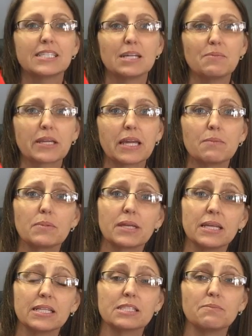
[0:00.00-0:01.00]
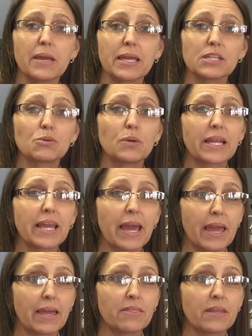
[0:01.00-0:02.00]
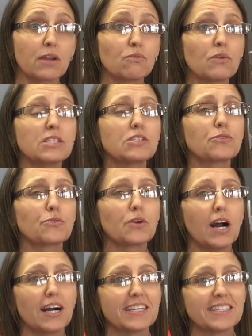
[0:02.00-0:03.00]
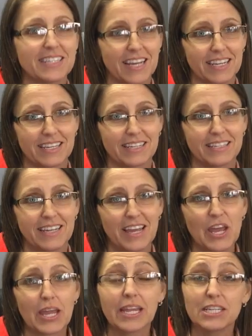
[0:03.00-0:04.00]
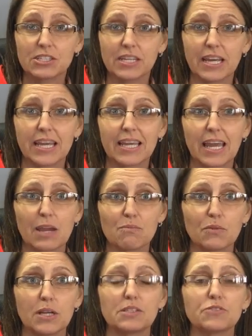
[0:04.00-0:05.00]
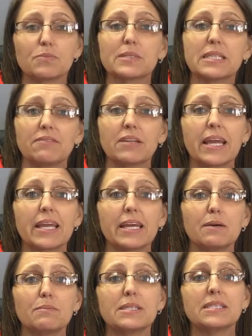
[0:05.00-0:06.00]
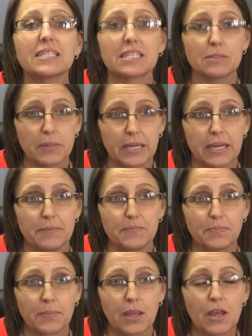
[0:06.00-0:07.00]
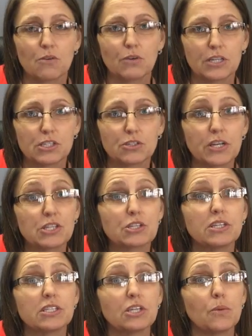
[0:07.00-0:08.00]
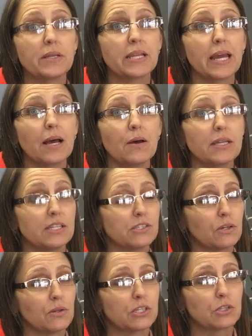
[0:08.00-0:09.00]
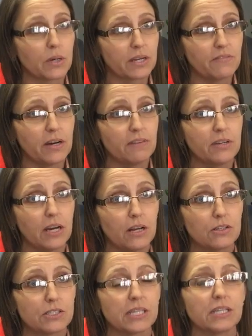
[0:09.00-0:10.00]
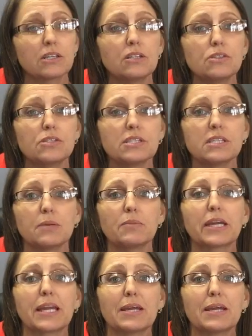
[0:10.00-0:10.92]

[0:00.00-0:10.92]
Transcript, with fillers: Summer camp begins May 28th and runs through August 2nd. Each day, camp runs from 7 a.m. to 6 p.m. Registration is open now and is only $25 and includes a summer